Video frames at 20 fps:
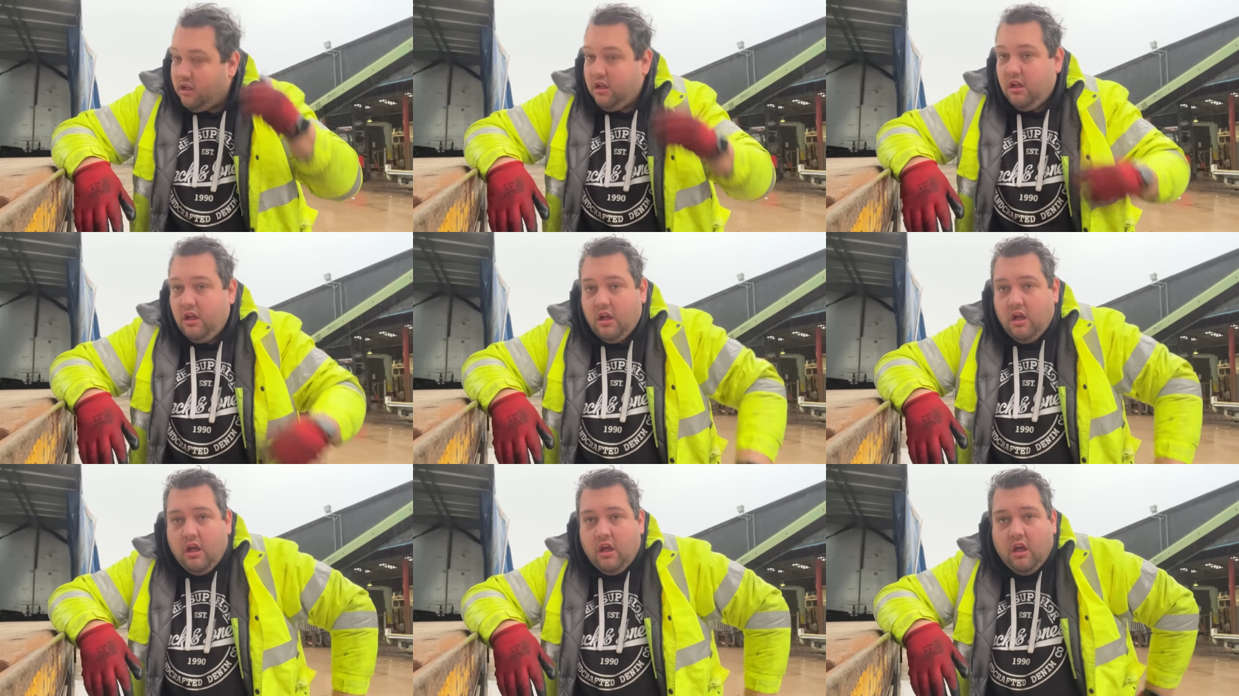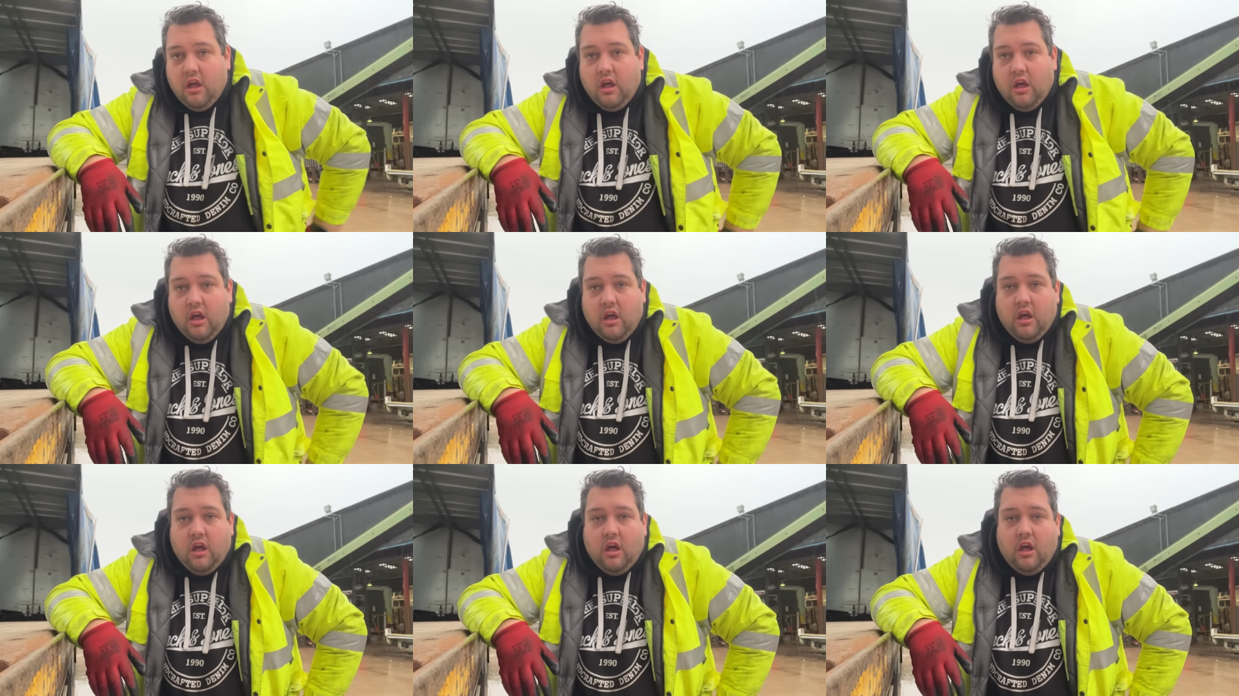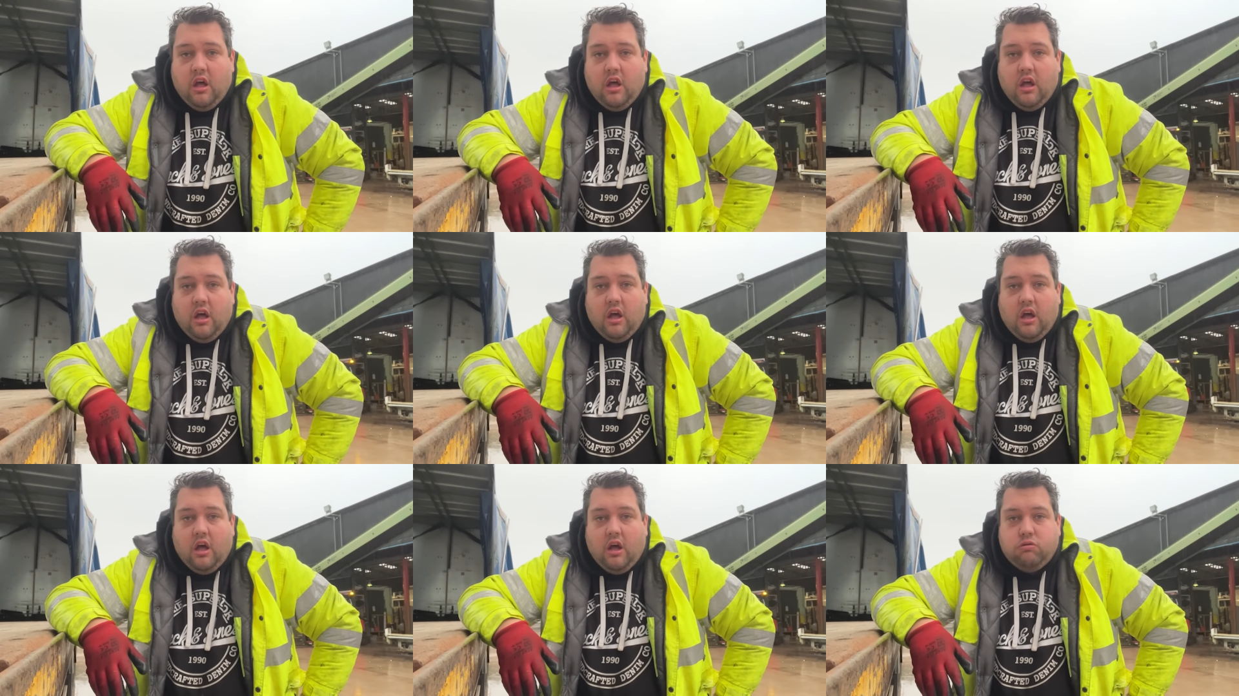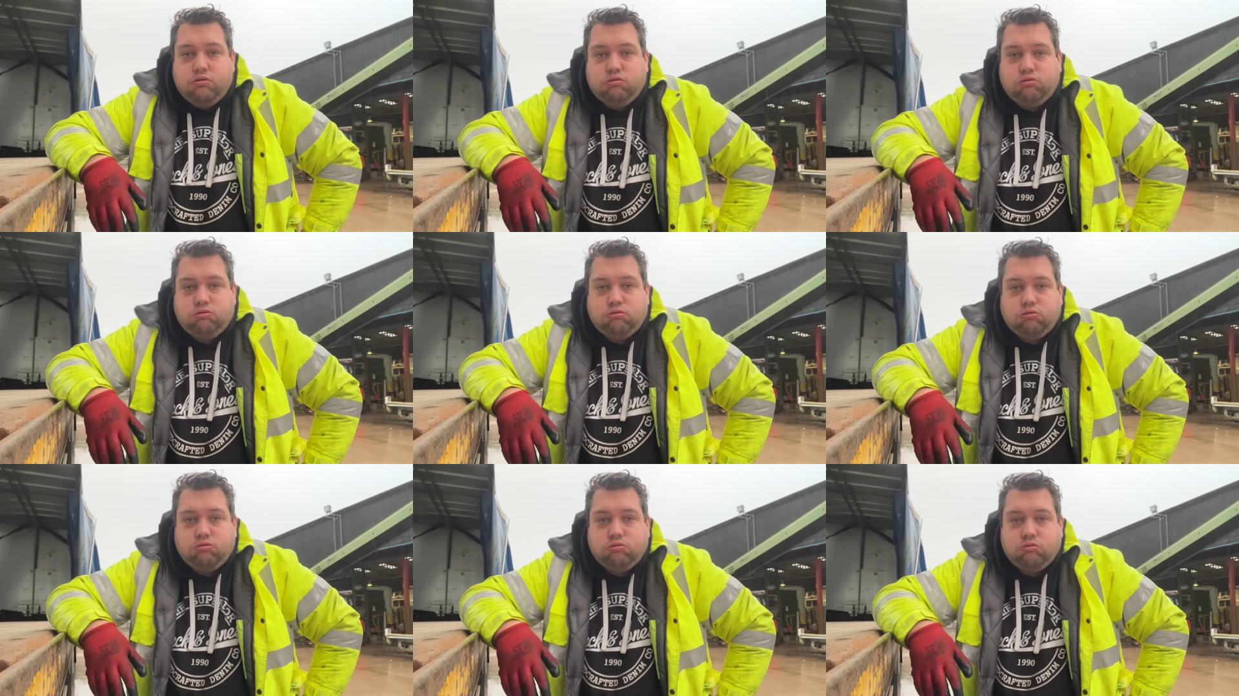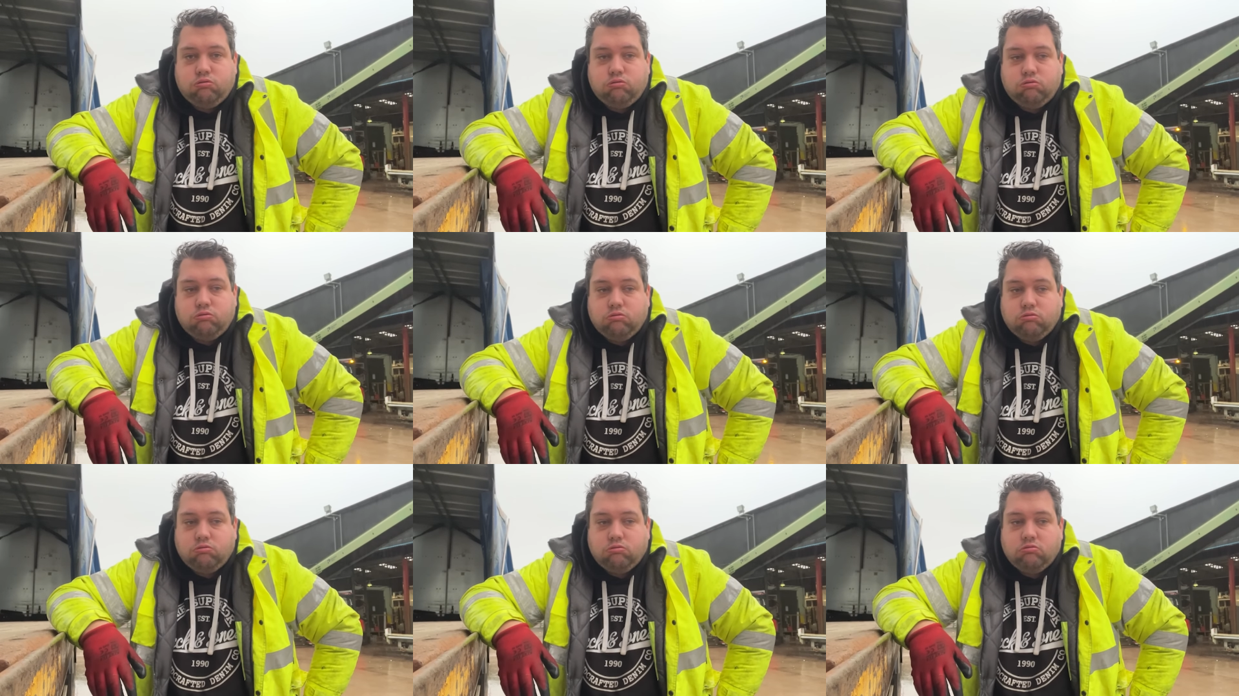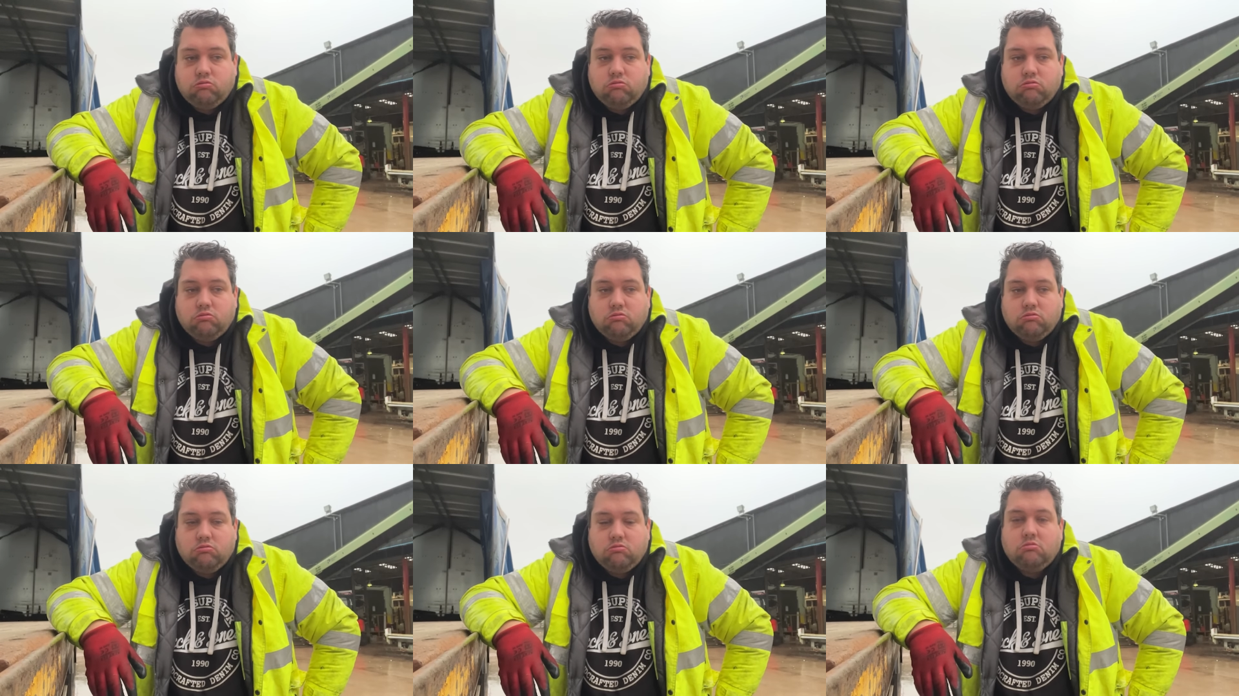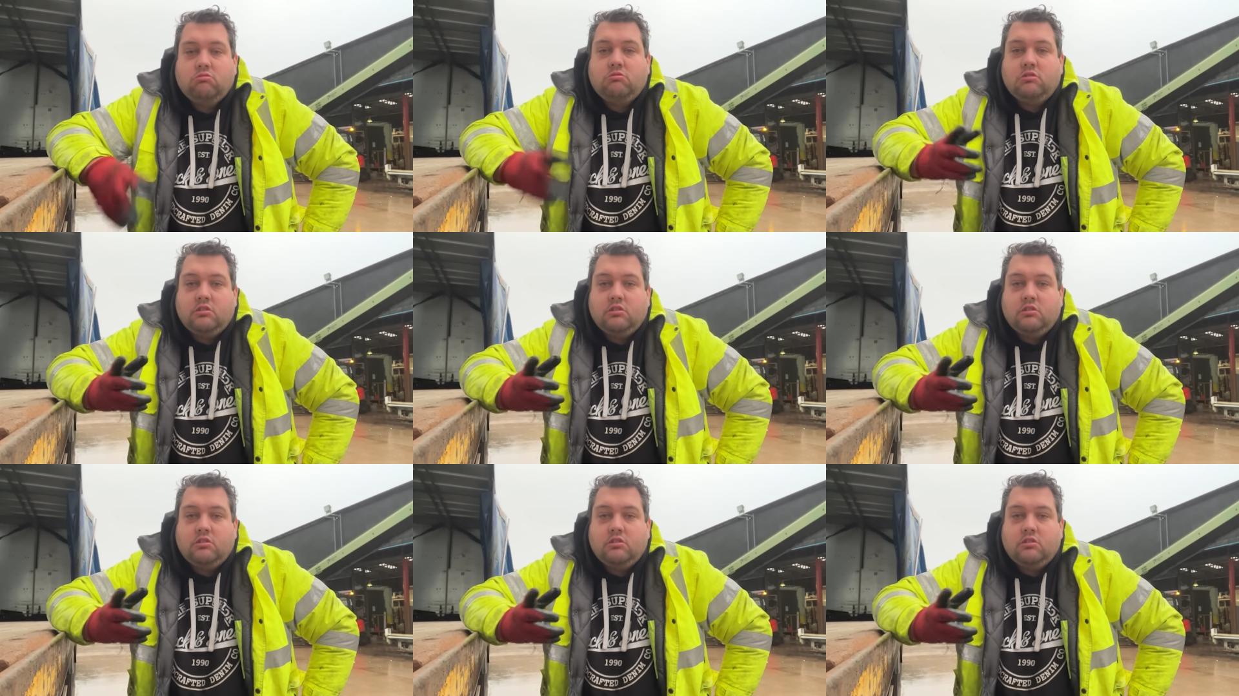(no one is talking)